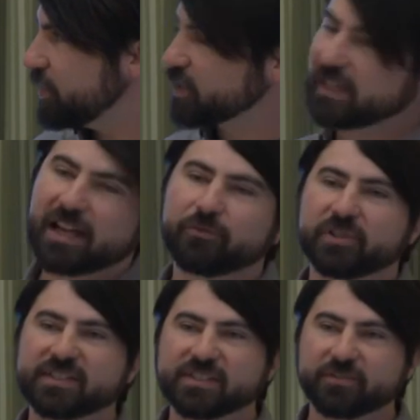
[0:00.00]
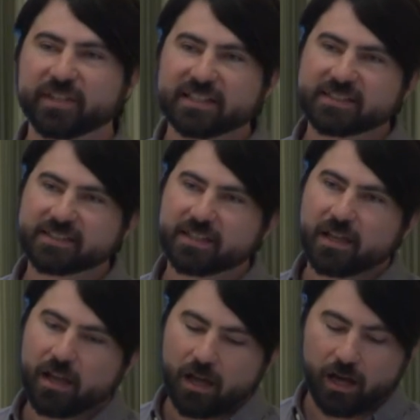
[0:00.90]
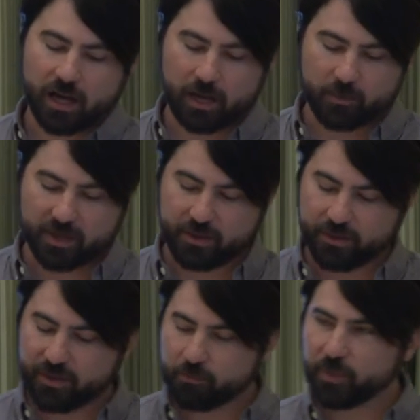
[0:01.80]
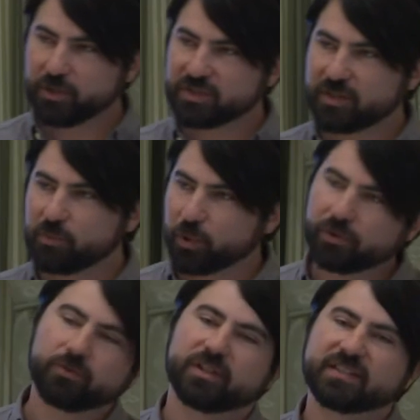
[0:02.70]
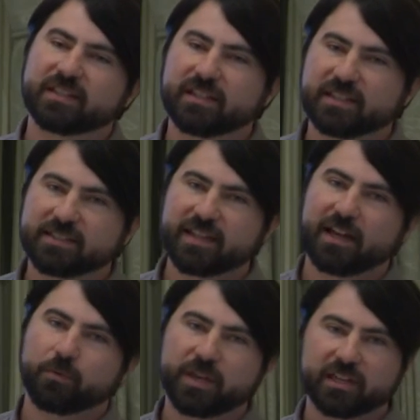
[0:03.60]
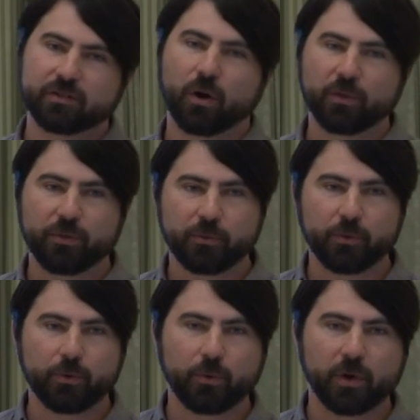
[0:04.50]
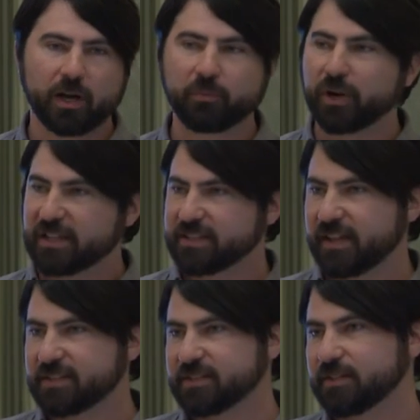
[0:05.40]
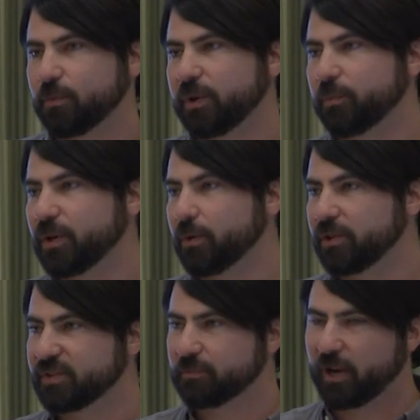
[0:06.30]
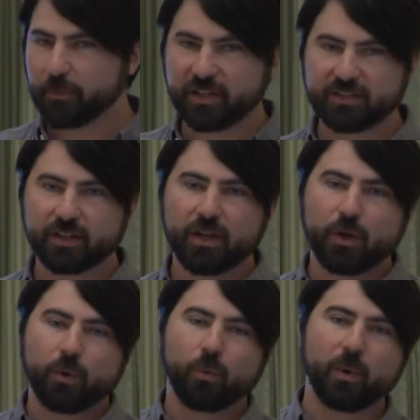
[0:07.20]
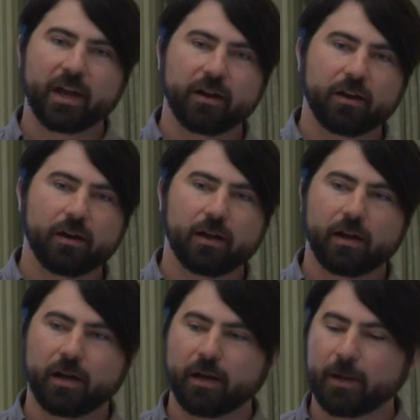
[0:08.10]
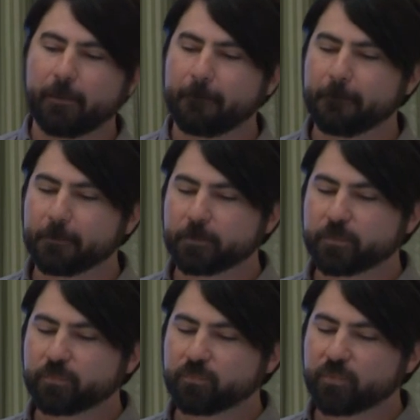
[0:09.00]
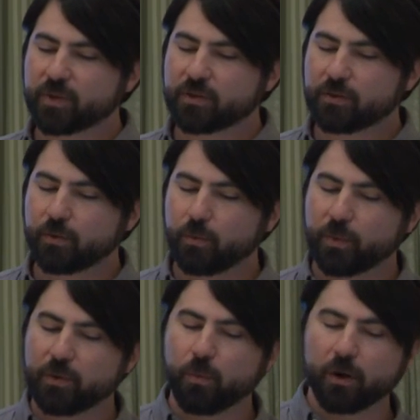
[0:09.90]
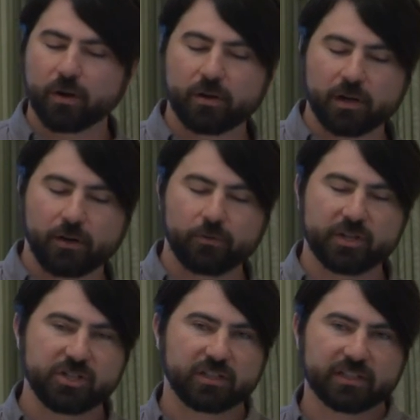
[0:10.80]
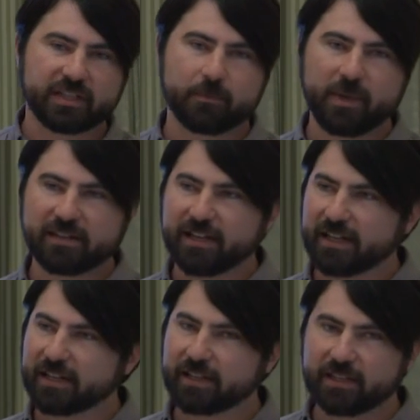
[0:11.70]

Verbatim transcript: there's a lot of reasons for this. Um, the most important reason is that we had gone through a process when we were using Puppet where um, we were originally maintaining